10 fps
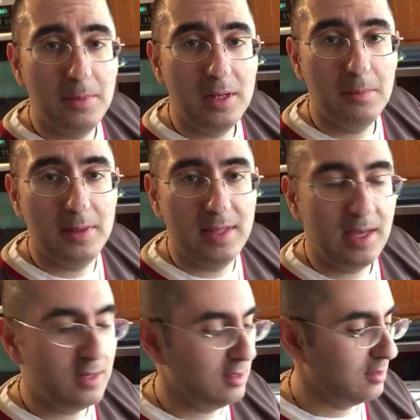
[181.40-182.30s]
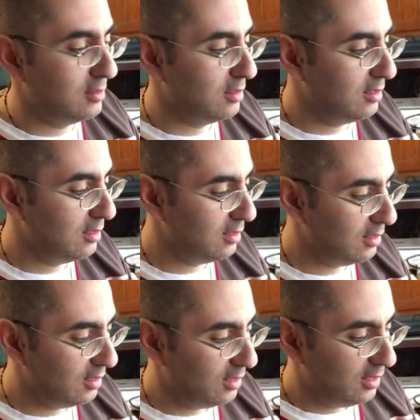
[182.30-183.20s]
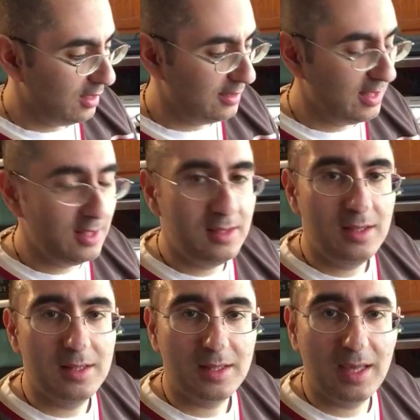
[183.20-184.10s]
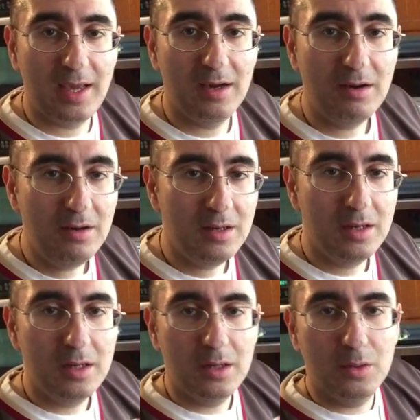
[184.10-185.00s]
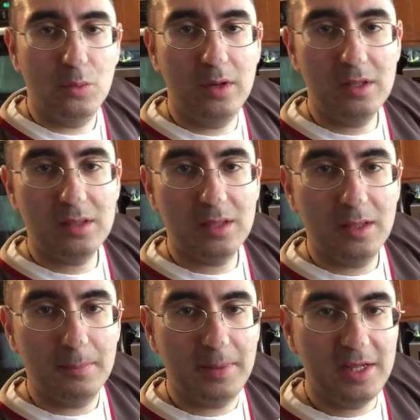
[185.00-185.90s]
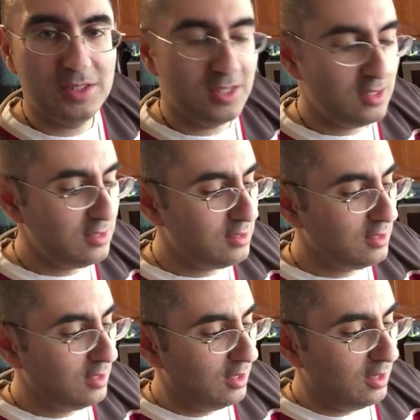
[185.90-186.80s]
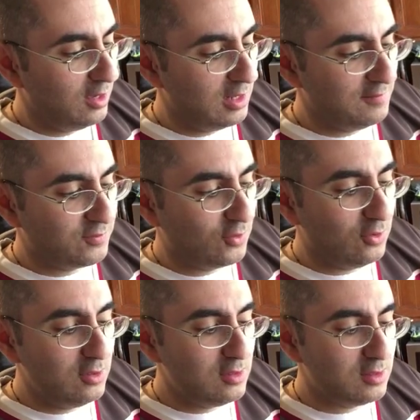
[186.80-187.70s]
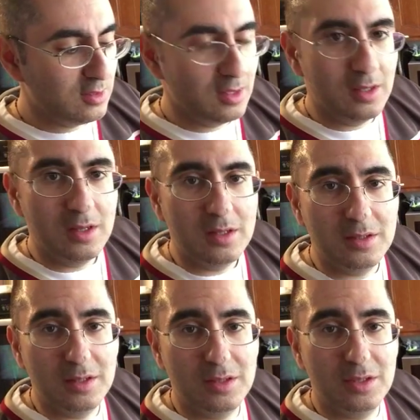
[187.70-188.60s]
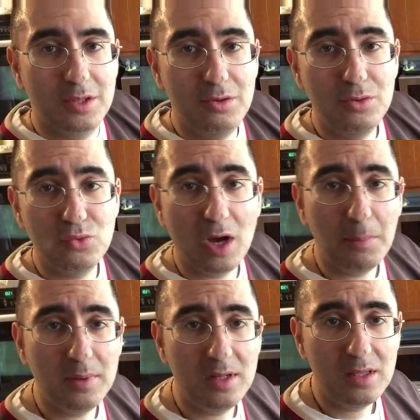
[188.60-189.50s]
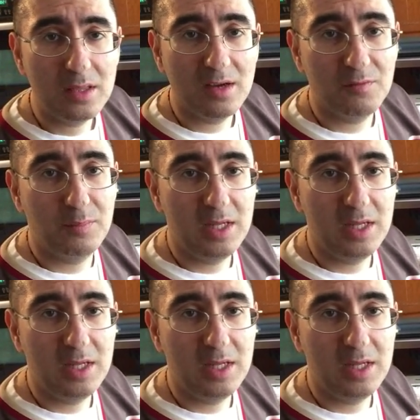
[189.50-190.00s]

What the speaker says: a bit of bananas, and then the kale with peaches, and of course the 2 droplets of